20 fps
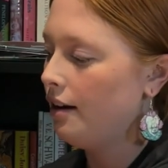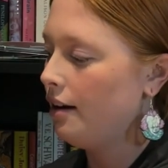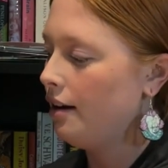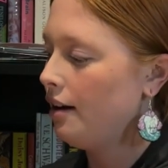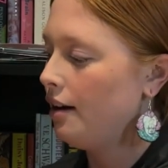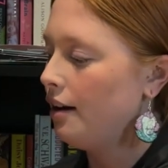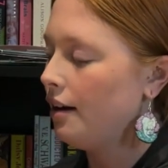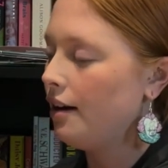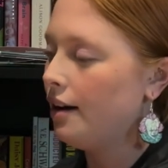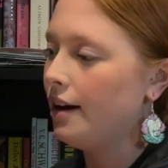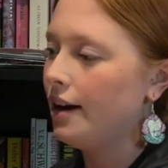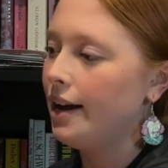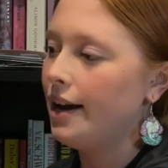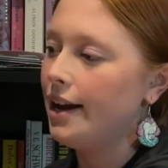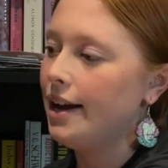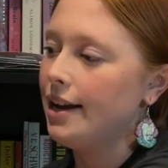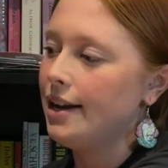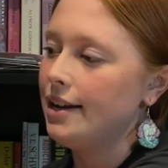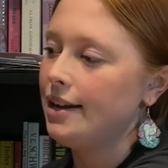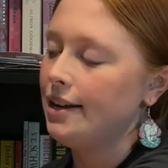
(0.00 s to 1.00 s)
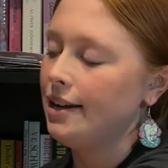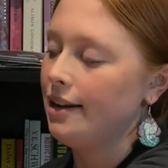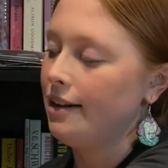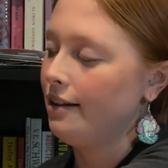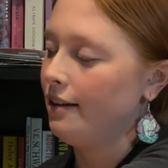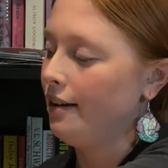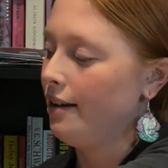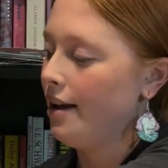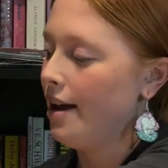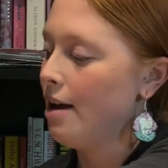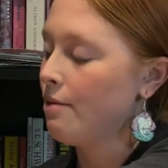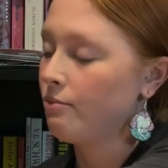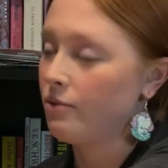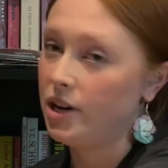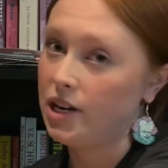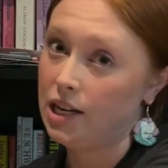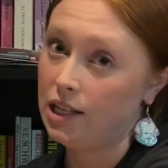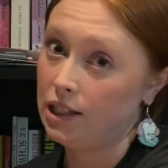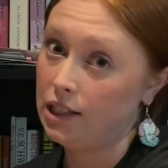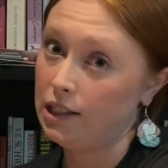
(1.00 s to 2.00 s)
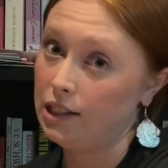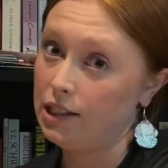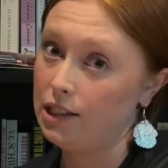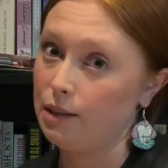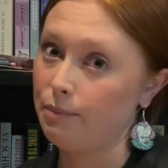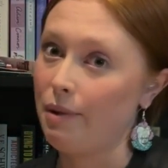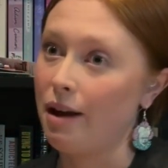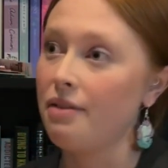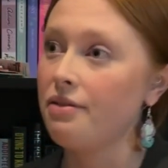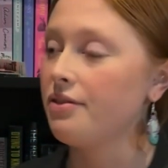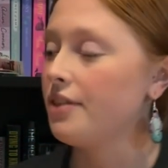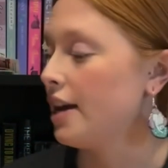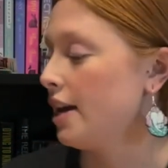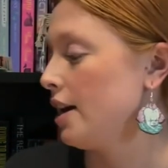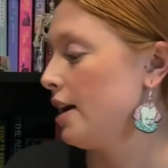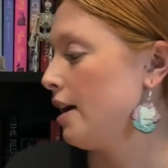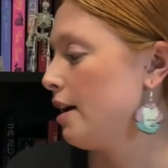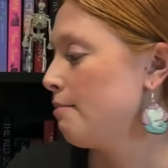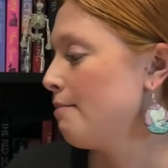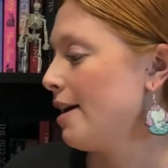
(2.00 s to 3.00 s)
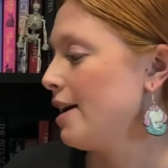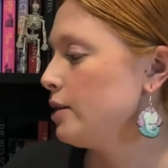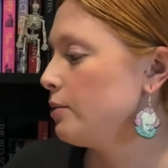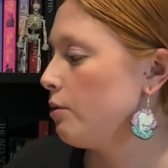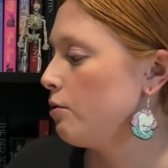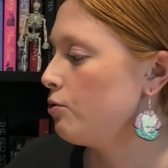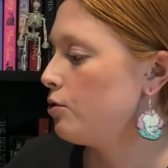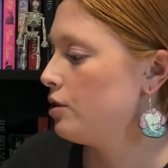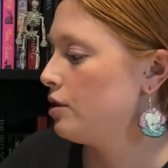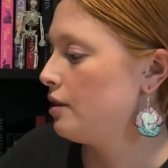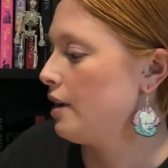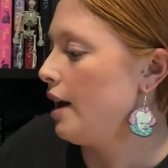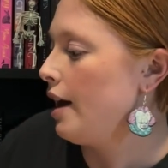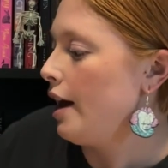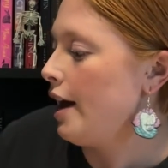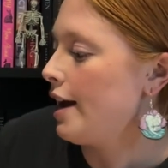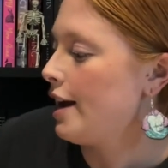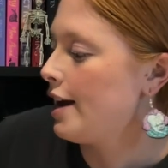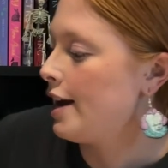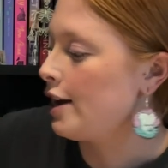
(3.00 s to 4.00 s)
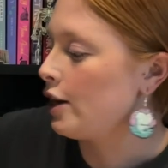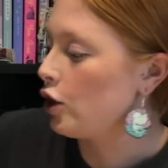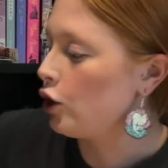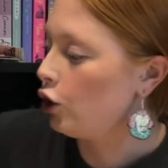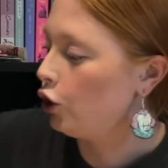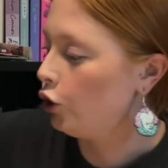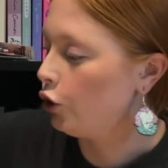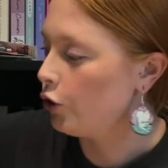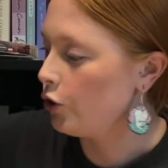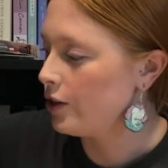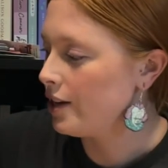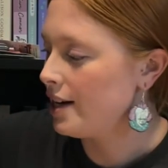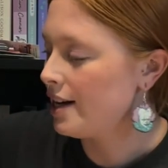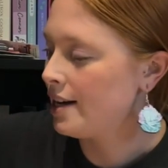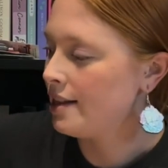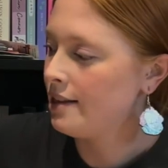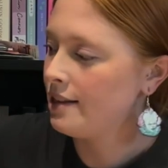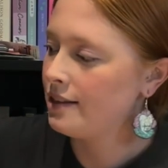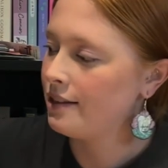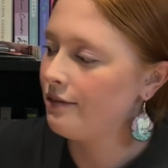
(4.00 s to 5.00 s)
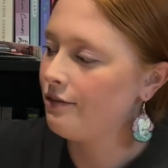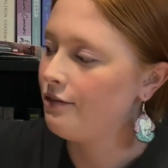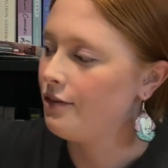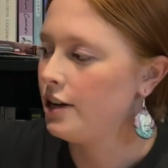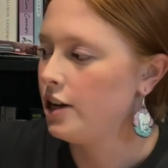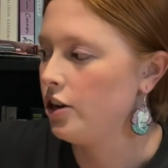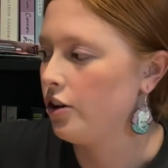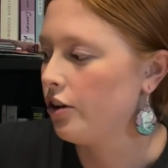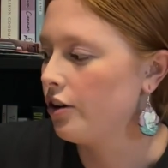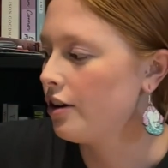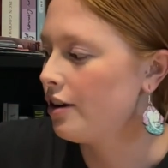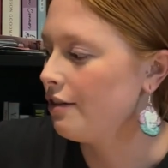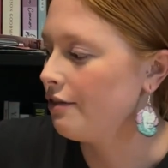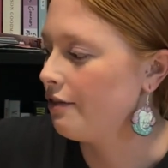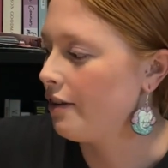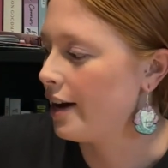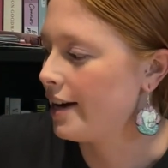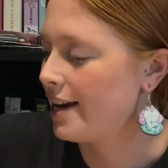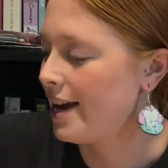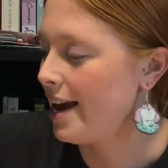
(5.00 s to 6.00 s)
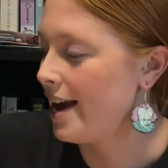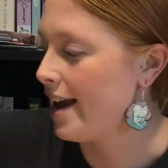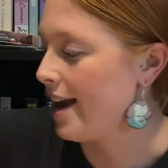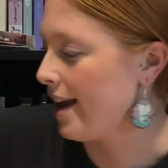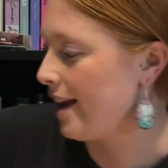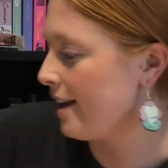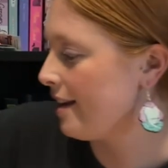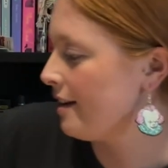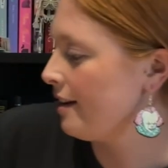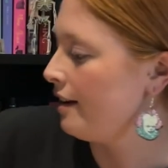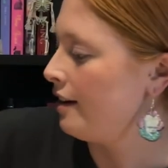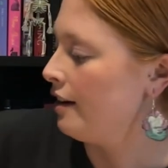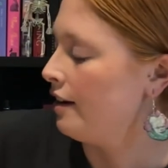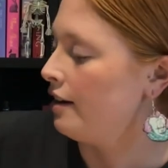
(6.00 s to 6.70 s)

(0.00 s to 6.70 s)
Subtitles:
I am reading this month and I may as well just include it in this video if I can.